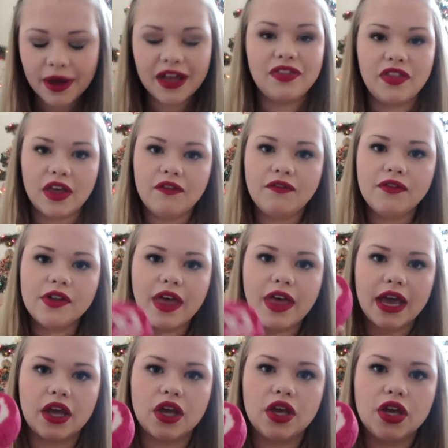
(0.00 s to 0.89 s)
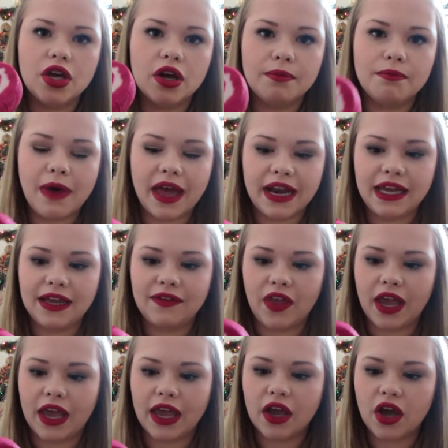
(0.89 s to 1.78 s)
But I think for like your money
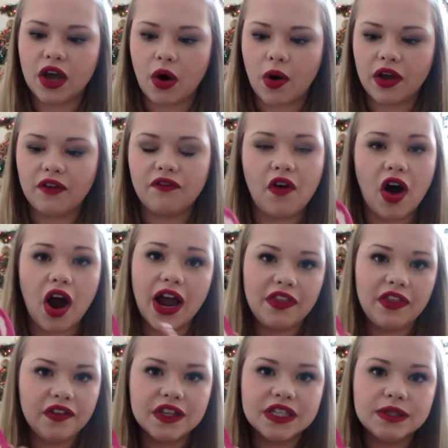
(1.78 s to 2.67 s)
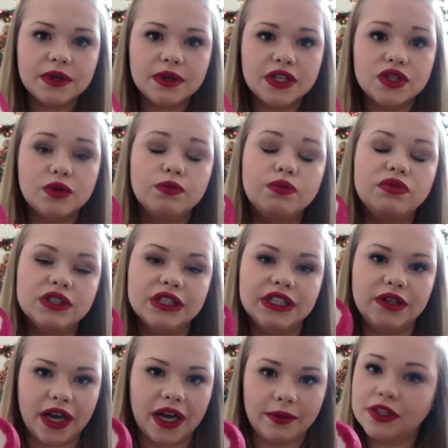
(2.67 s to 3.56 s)
and like it going far, I think this one is a
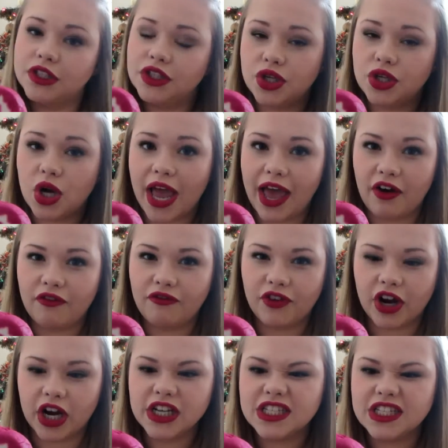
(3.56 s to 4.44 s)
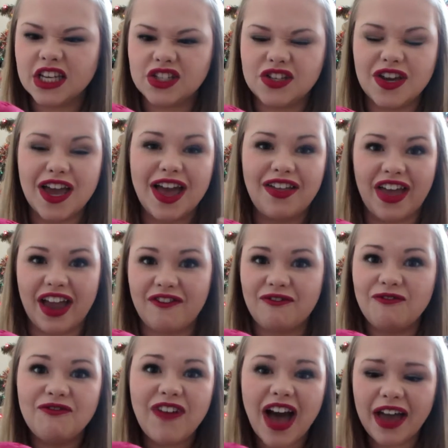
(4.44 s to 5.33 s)
really great one to try out first because you get
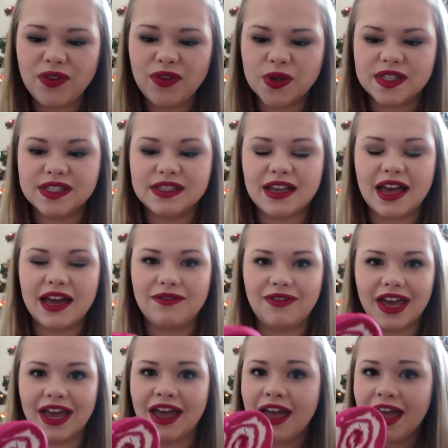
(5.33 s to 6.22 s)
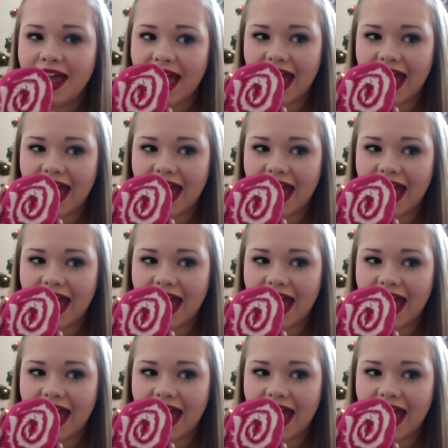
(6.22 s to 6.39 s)
like five uses out out of it,